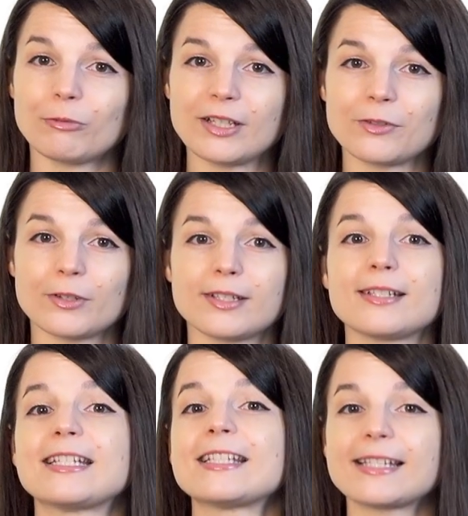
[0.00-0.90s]
resources
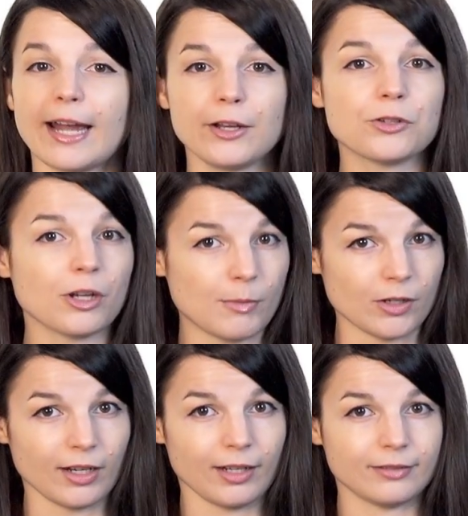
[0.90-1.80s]
inside your
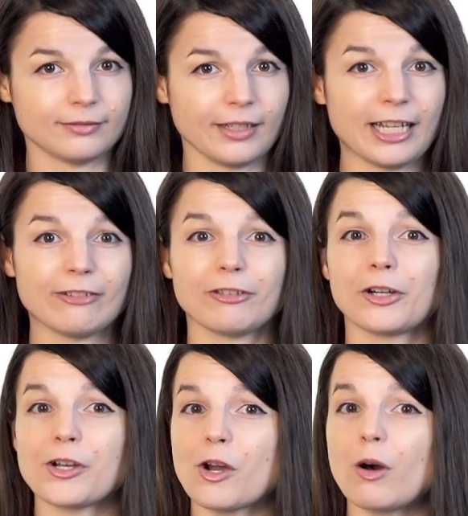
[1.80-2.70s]
community, and if there
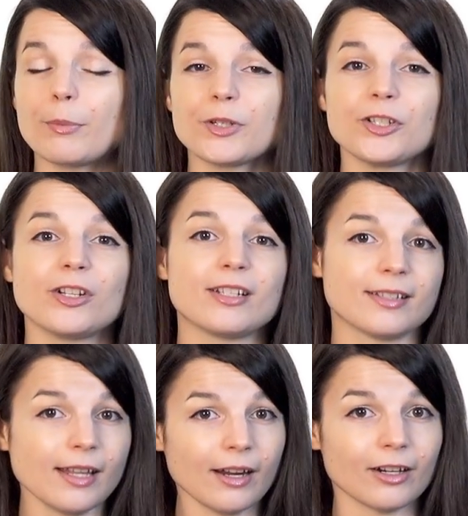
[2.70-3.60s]
are no opportunities
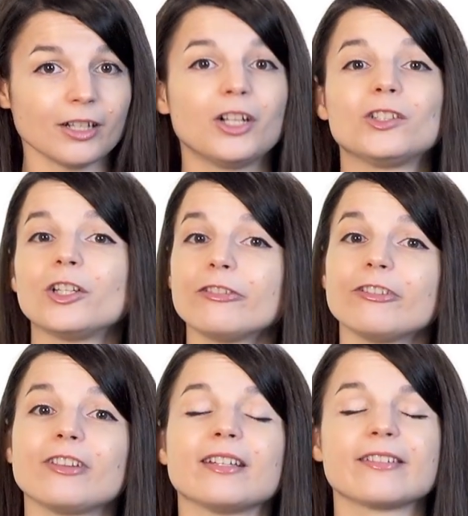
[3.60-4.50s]
there, look for
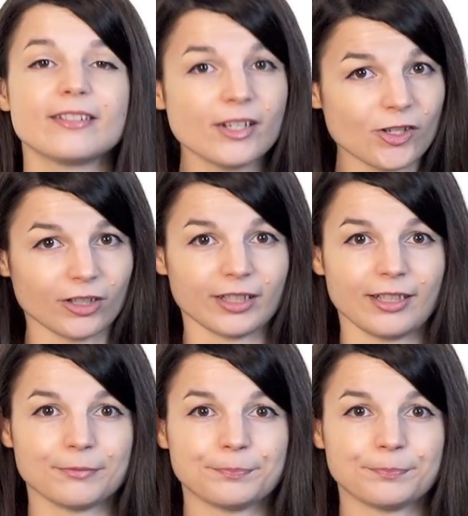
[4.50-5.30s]
things digitally.